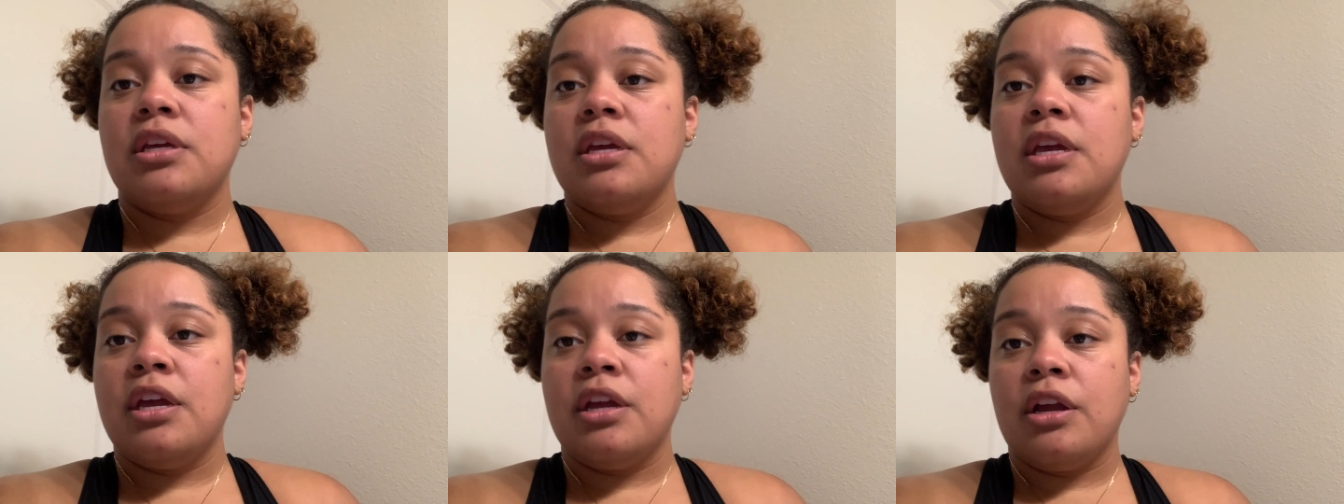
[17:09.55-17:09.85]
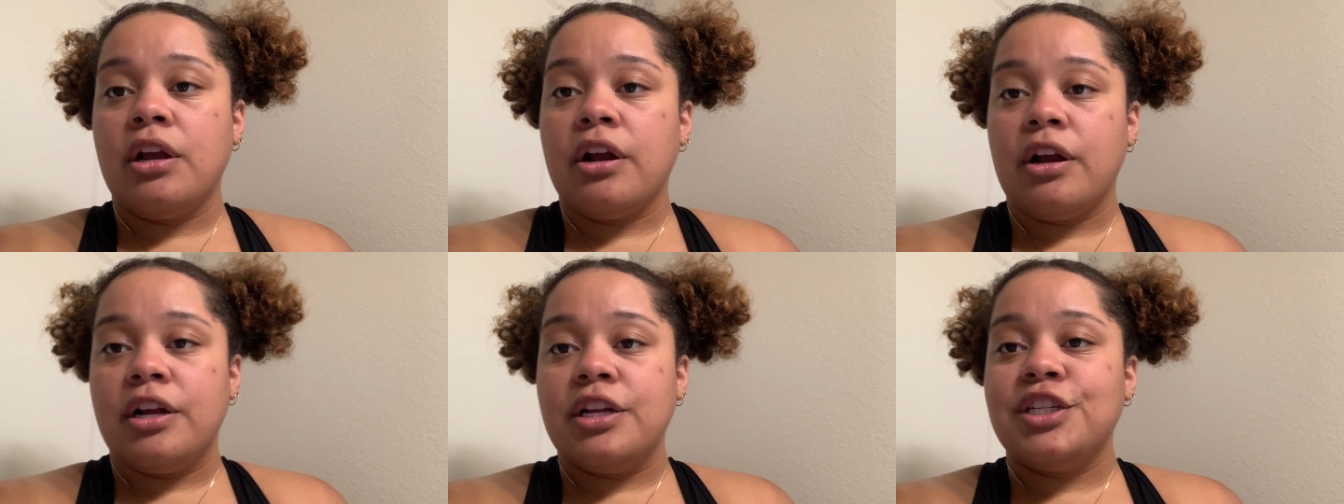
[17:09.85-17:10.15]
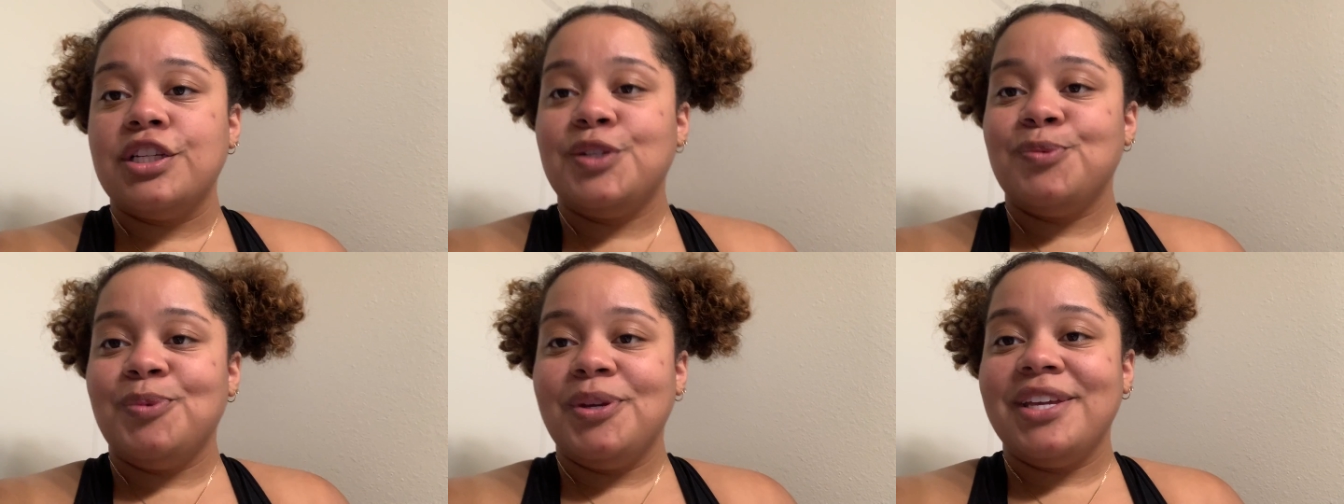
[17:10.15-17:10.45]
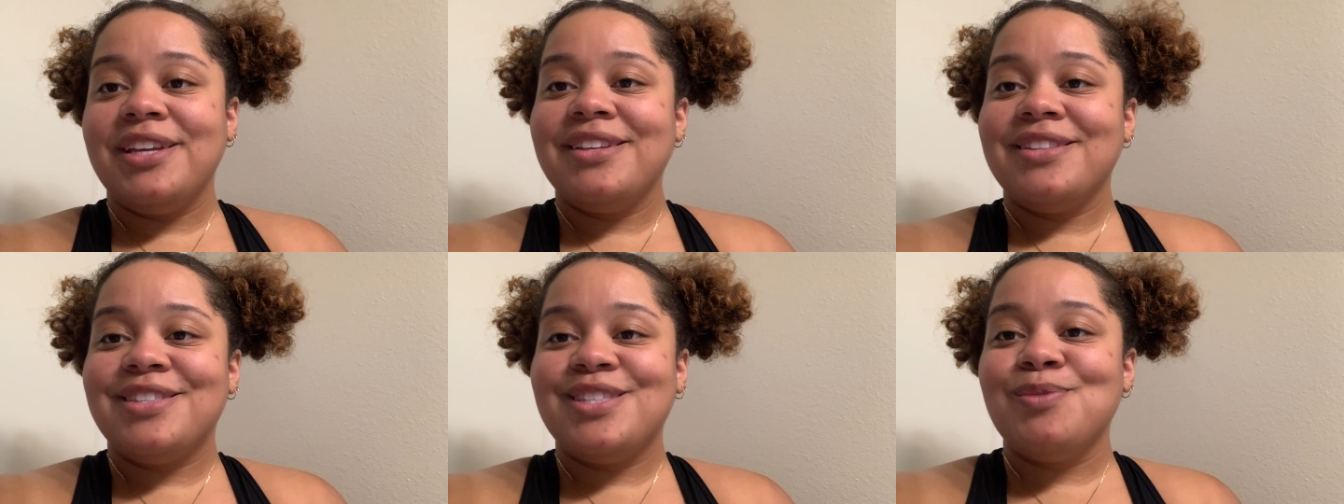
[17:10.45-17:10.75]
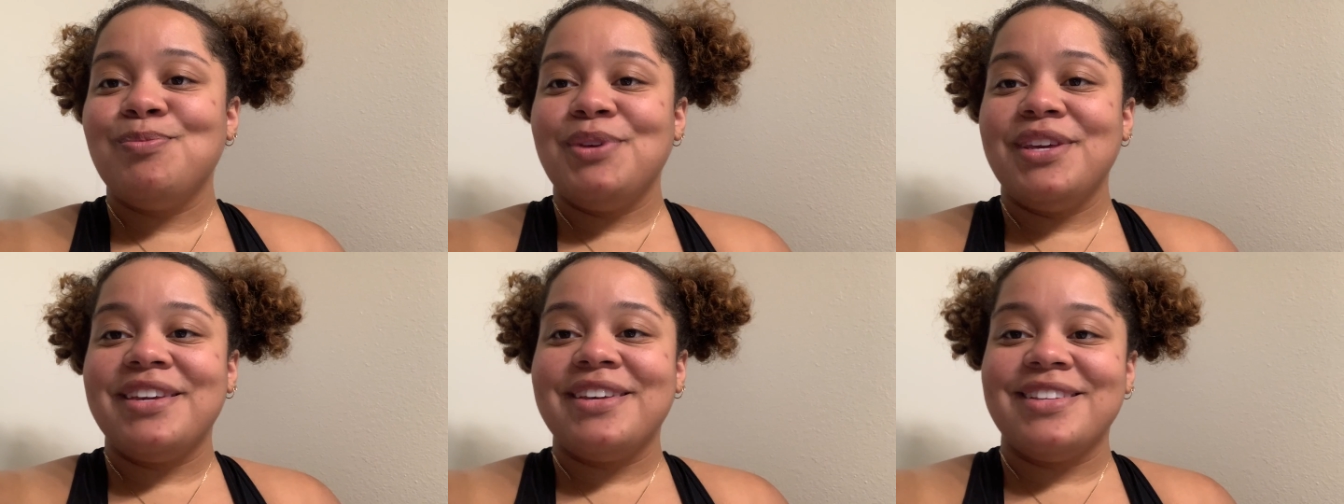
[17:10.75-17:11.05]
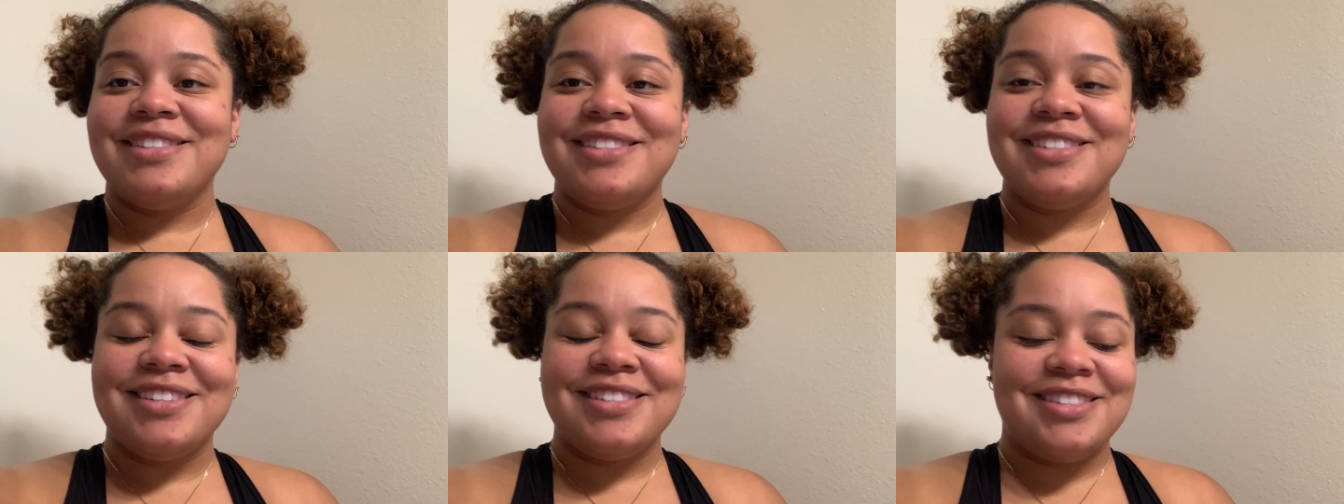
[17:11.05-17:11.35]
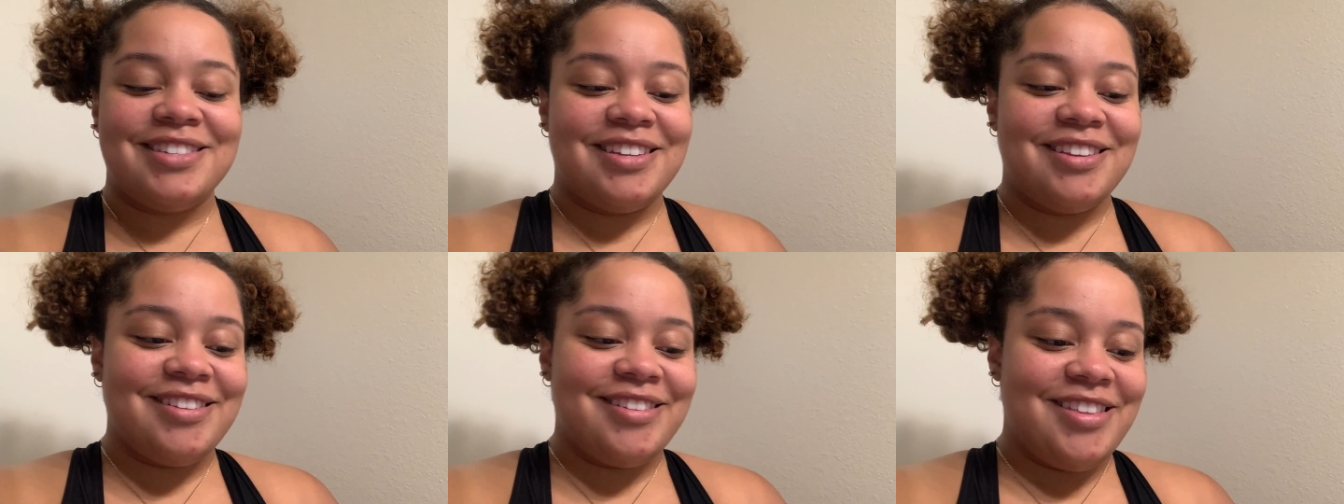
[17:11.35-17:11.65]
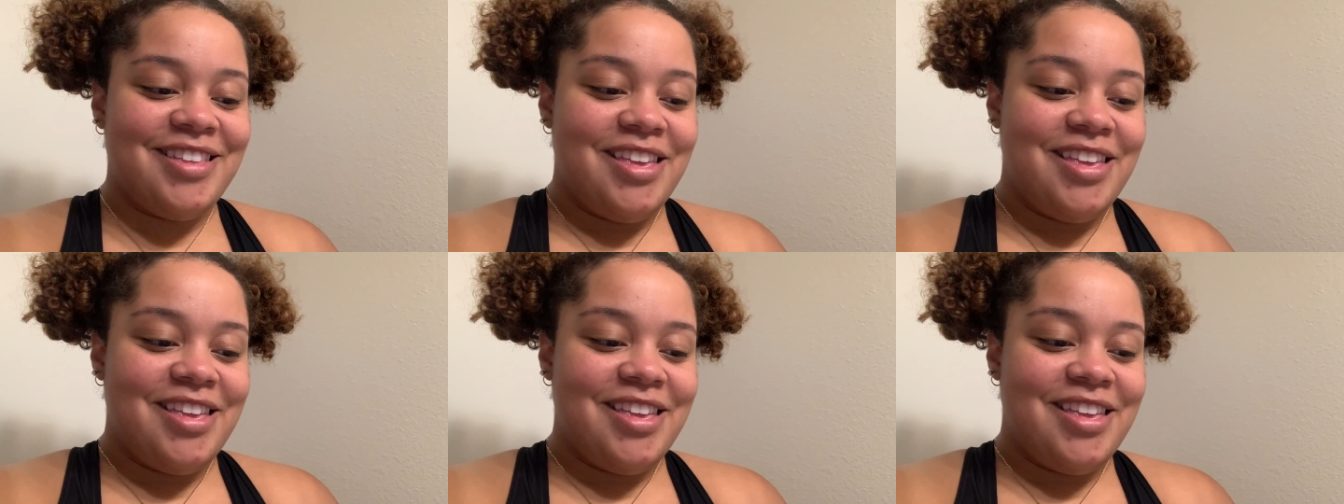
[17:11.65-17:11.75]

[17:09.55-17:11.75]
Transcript: encouraged me to be consistent.